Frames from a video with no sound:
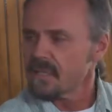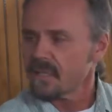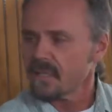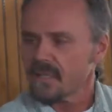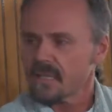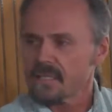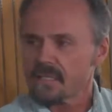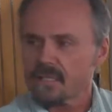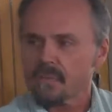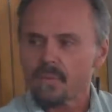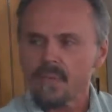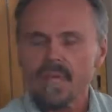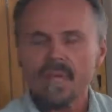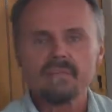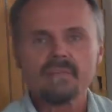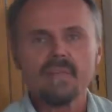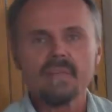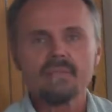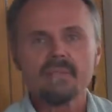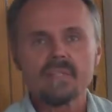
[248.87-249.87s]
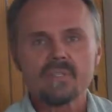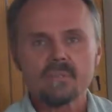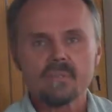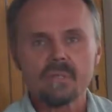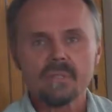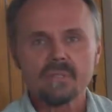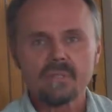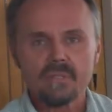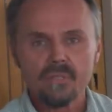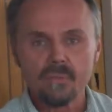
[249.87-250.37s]
And I said, we have to have this
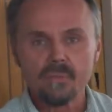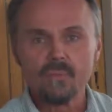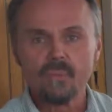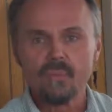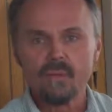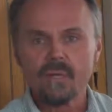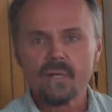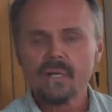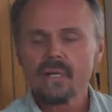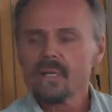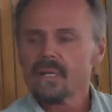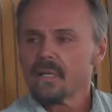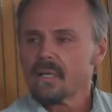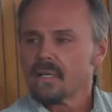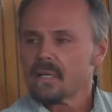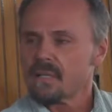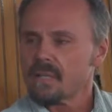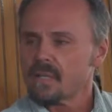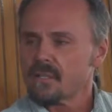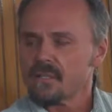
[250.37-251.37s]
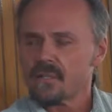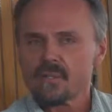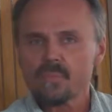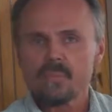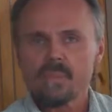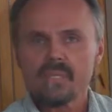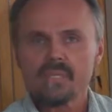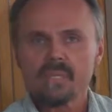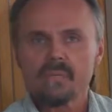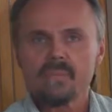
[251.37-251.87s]
boat do more than
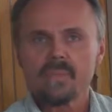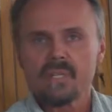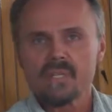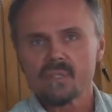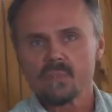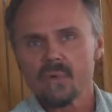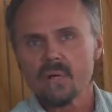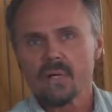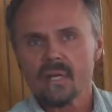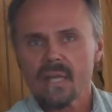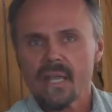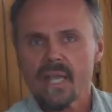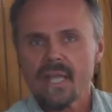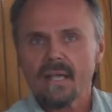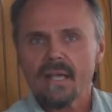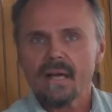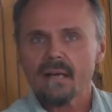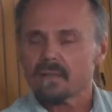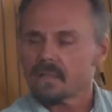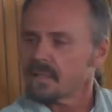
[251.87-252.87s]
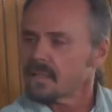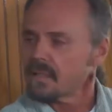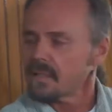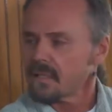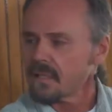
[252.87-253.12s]
just be somebody's drunken hangout.